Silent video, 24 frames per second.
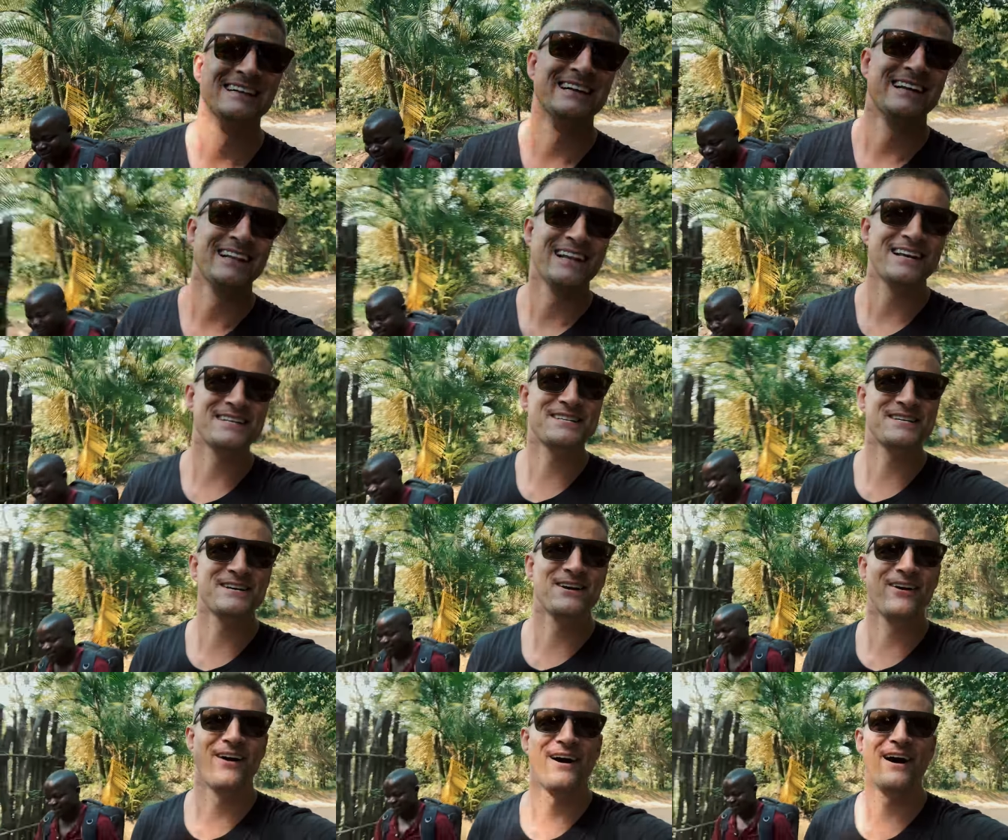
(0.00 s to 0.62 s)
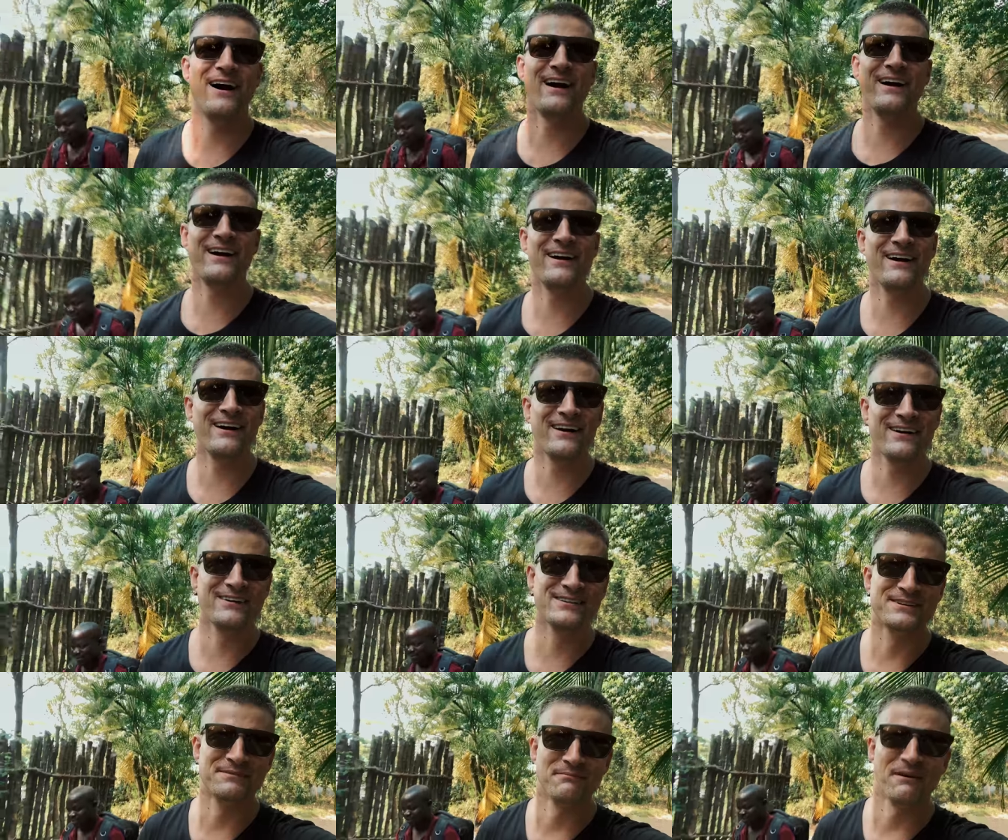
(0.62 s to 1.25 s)
Let us know how it
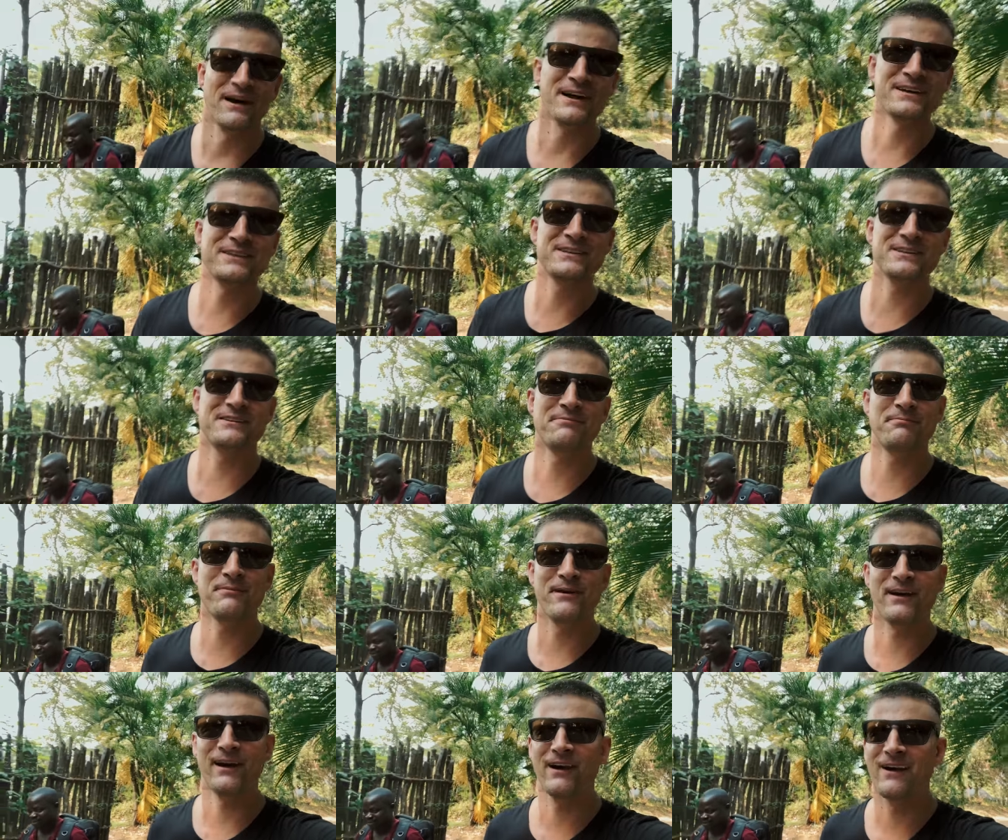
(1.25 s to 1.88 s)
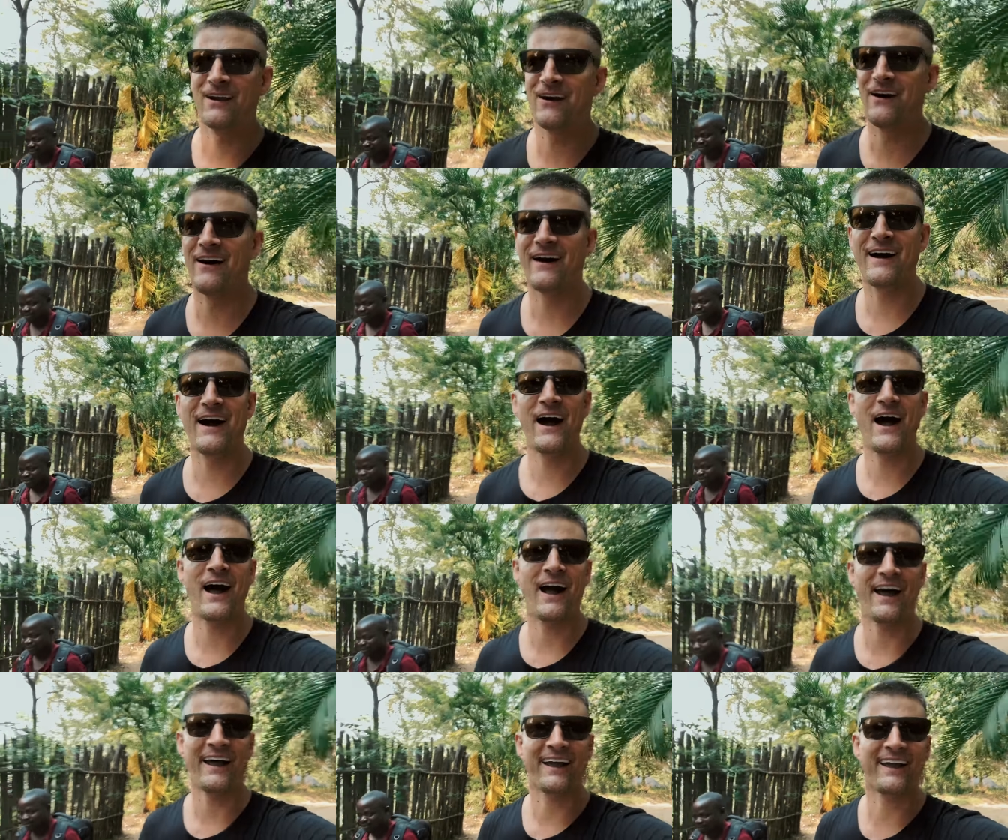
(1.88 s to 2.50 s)
goes. It might just be a long
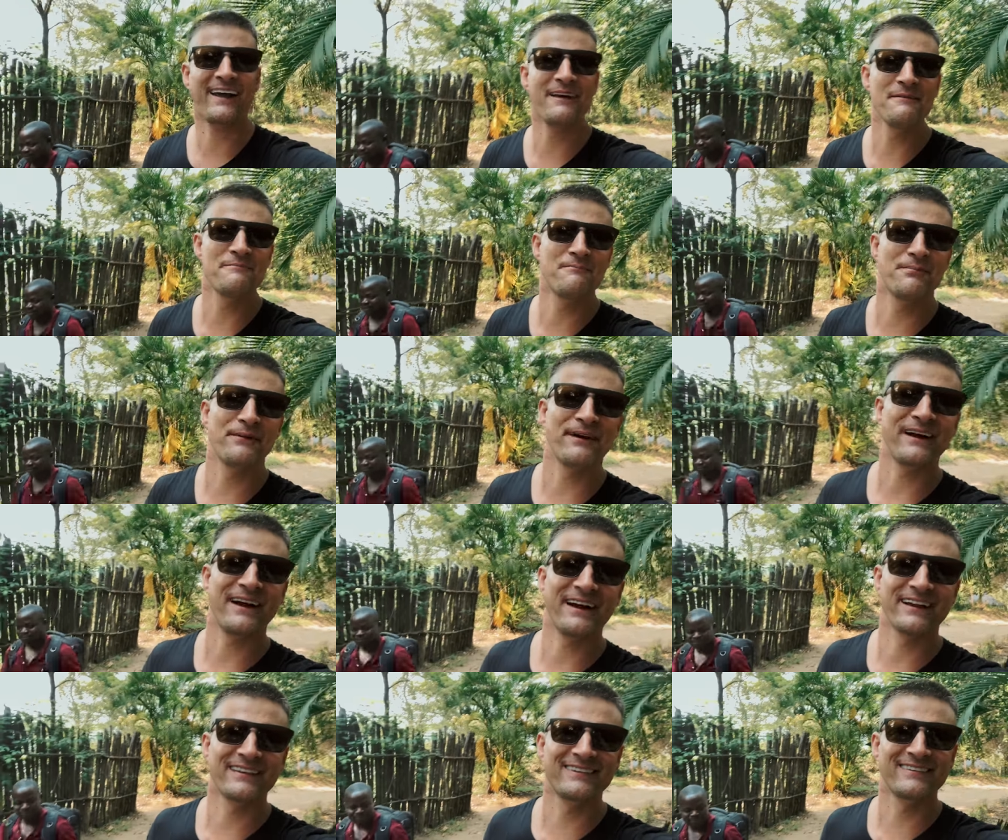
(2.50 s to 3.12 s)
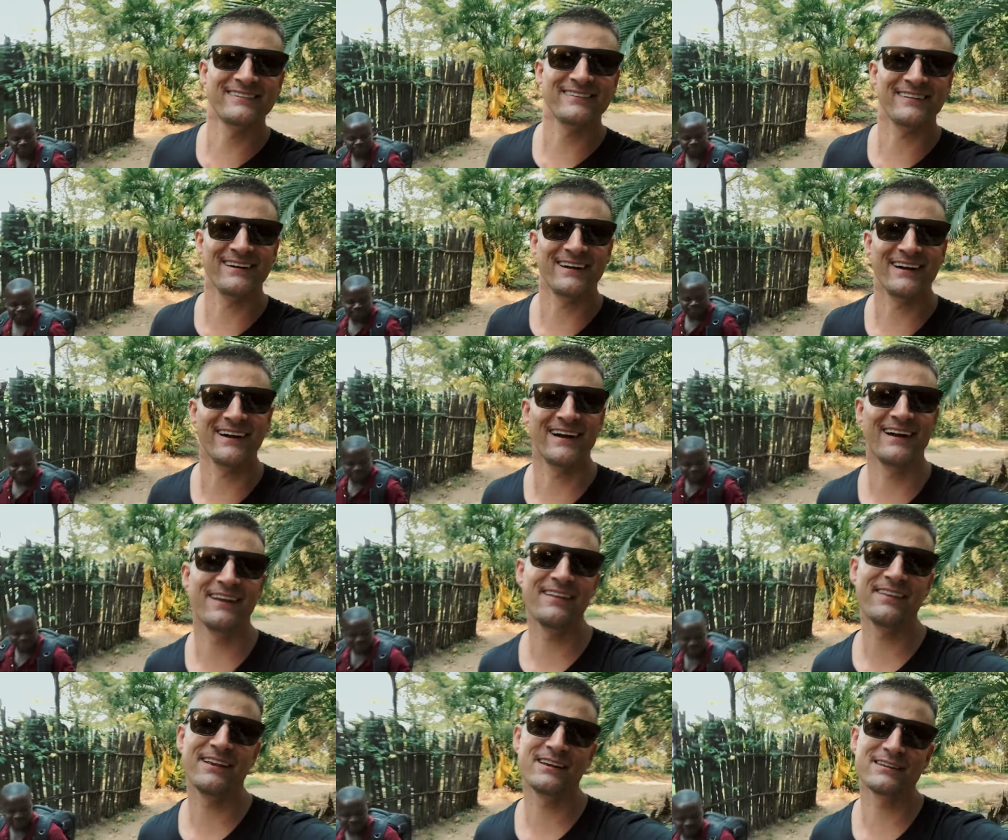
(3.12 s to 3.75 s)
hike, but
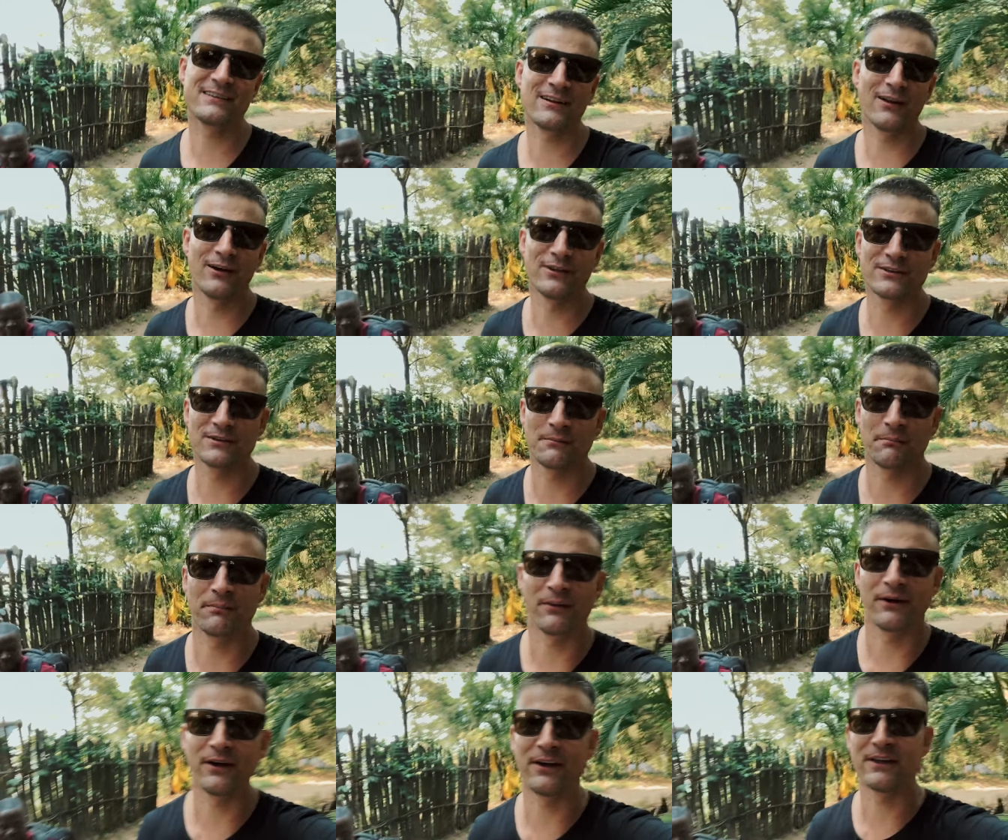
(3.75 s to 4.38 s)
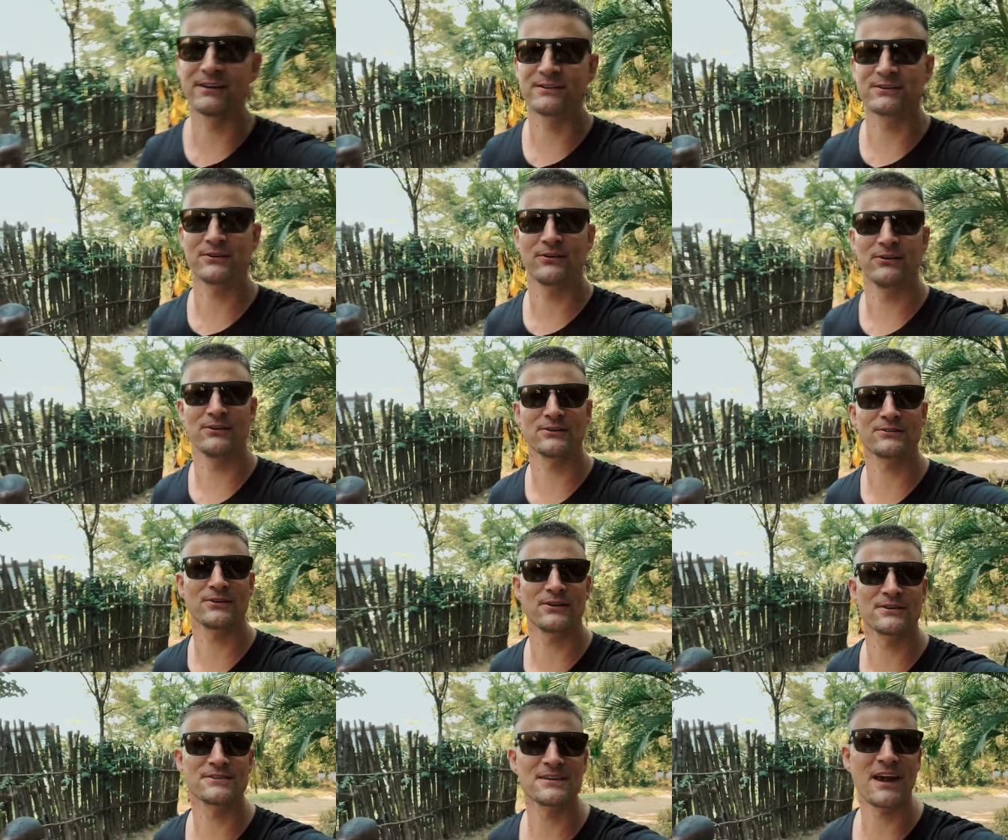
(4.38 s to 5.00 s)
uh, there's loads of birds and all
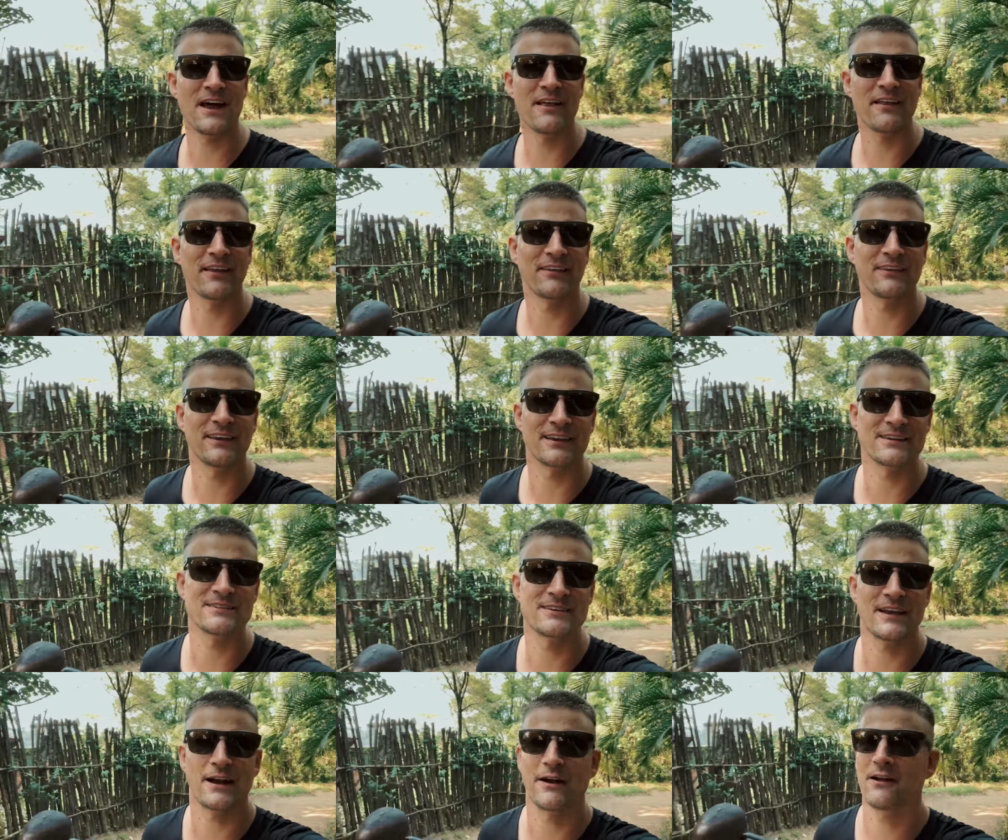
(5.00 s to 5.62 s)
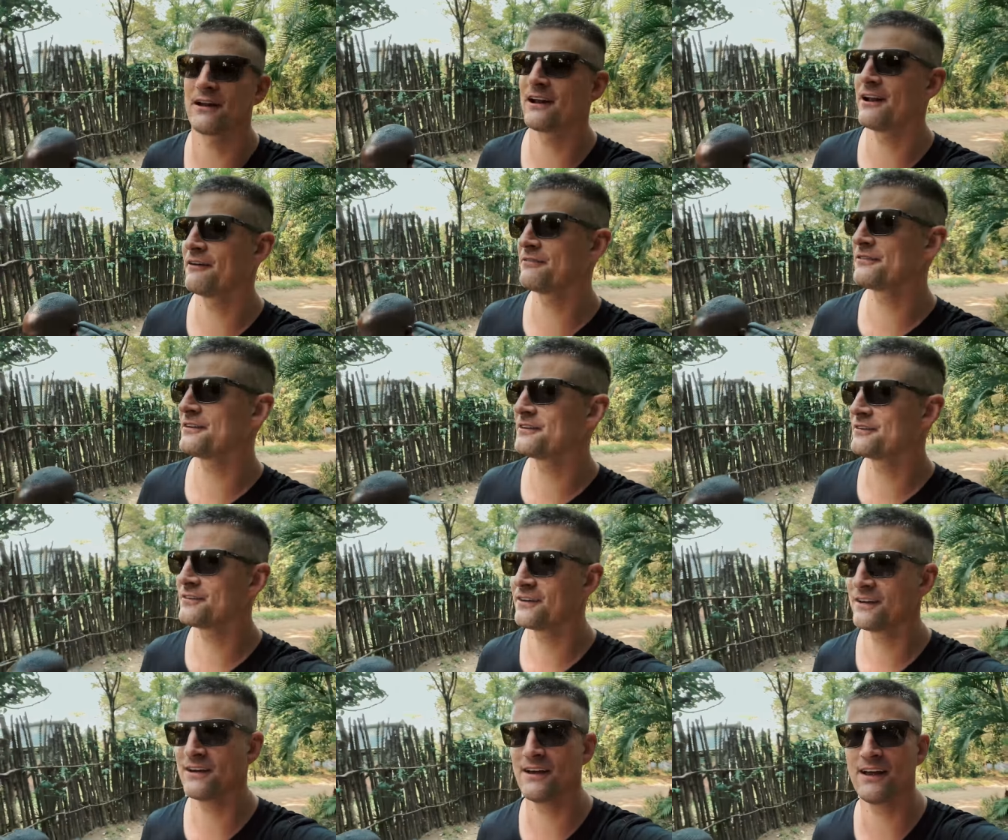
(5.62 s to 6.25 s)
sorts of other things that I'd love to
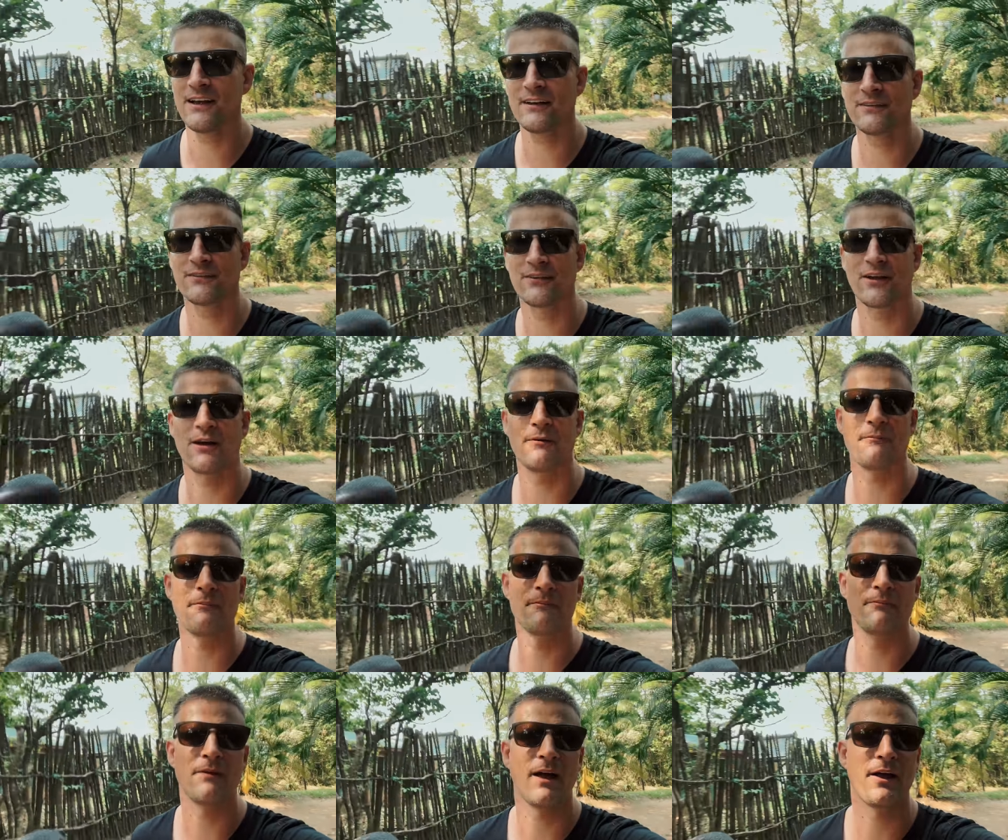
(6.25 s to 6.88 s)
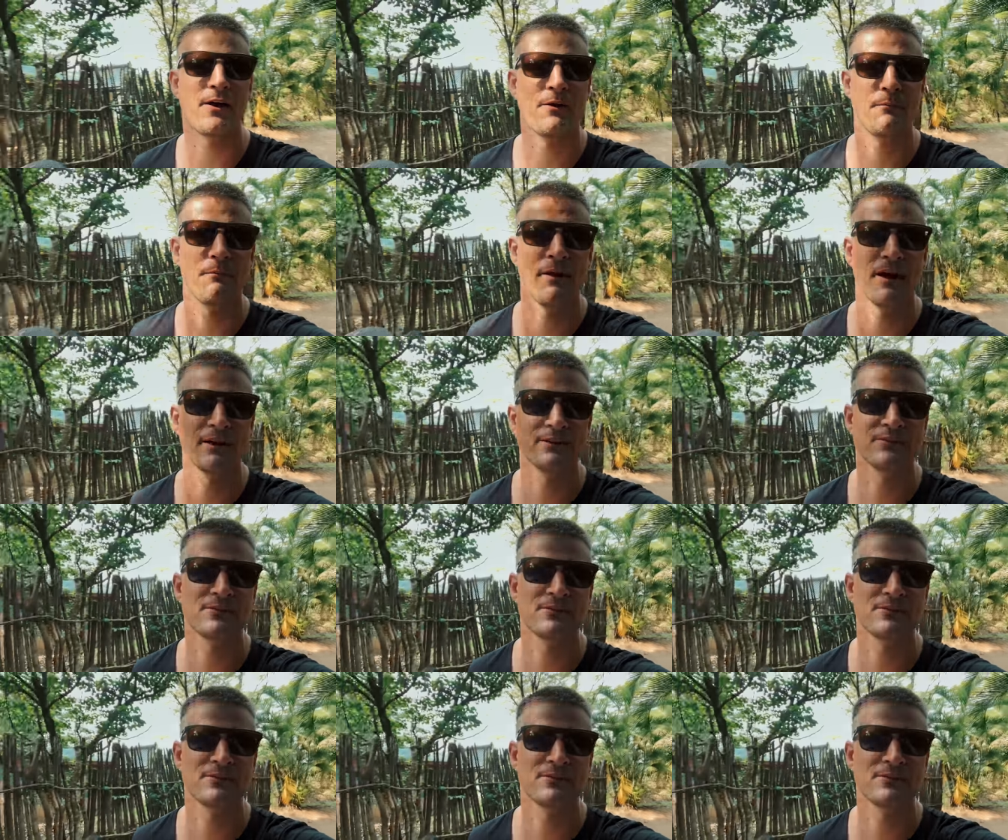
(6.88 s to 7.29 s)
see here, so I'm, I do not mind